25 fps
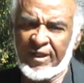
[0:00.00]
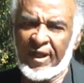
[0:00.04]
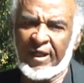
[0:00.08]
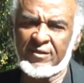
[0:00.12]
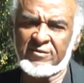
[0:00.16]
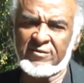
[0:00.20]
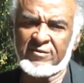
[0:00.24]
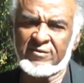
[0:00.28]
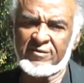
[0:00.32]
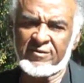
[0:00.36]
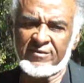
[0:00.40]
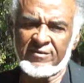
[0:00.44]

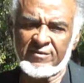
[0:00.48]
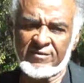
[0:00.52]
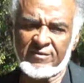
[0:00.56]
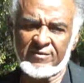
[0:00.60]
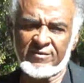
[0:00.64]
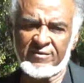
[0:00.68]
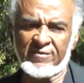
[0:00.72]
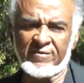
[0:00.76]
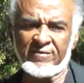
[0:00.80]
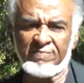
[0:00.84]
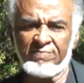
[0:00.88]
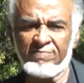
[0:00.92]
That's
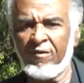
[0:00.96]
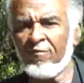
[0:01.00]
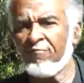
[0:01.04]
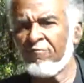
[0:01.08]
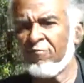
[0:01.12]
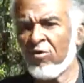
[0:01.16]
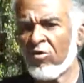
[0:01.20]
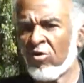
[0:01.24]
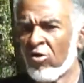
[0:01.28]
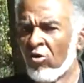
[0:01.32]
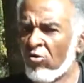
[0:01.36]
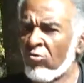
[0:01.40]

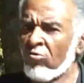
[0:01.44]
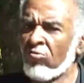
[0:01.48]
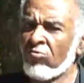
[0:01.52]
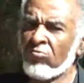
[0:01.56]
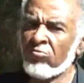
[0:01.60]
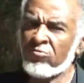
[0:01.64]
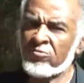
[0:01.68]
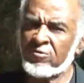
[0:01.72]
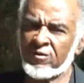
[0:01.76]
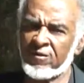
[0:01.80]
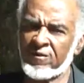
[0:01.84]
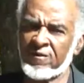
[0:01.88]
with my
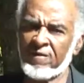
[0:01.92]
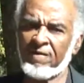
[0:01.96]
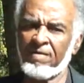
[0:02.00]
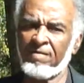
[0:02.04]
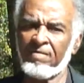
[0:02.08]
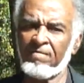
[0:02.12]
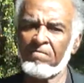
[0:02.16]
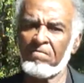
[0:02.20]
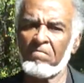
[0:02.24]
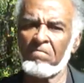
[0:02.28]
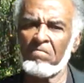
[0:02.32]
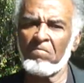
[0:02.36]
clothes
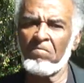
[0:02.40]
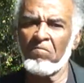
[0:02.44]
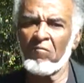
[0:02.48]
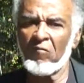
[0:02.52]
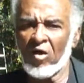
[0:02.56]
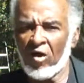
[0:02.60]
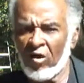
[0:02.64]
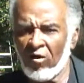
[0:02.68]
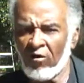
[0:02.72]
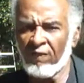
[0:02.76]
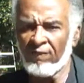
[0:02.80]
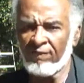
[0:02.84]

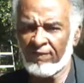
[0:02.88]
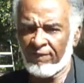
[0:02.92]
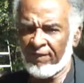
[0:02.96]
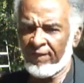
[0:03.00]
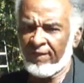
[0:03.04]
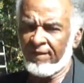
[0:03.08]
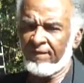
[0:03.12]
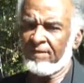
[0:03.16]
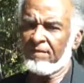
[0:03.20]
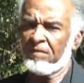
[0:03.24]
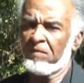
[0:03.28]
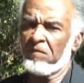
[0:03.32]
off.
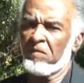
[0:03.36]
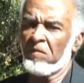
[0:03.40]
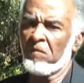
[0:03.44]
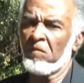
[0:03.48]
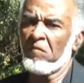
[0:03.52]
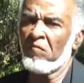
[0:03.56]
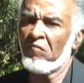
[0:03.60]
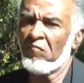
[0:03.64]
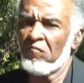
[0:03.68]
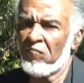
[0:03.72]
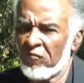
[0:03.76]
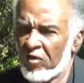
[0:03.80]

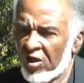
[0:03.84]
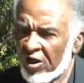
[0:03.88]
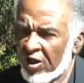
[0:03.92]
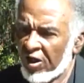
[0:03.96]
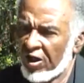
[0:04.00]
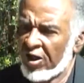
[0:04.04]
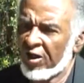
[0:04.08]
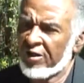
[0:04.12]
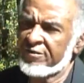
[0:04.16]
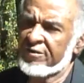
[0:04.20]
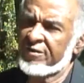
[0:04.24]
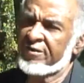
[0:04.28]

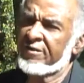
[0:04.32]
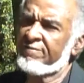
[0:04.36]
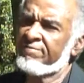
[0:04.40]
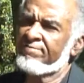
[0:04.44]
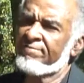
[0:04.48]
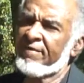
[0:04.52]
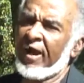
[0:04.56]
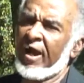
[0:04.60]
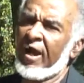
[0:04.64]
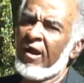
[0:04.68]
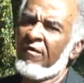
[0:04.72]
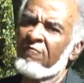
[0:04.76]

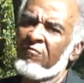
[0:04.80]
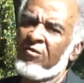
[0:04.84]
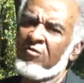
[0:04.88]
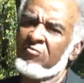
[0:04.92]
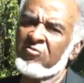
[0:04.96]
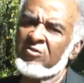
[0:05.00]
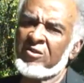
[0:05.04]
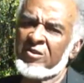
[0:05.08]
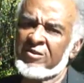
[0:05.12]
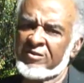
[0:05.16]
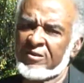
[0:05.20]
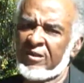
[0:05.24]
105,
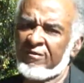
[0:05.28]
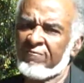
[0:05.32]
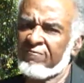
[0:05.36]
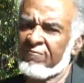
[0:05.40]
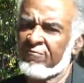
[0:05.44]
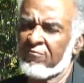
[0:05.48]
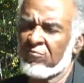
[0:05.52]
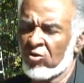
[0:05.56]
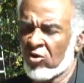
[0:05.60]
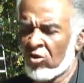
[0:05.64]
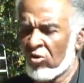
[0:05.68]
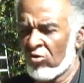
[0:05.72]

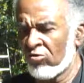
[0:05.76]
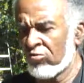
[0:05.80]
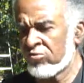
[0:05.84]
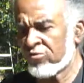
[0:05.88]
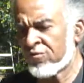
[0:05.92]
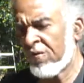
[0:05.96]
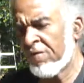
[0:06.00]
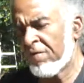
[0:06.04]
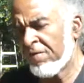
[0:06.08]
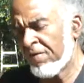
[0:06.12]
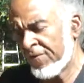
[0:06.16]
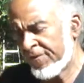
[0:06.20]
107 with my
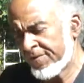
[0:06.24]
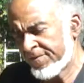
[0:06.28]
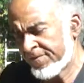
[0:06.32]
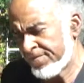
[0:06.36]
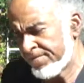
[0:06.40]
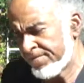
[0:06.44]
clothes on.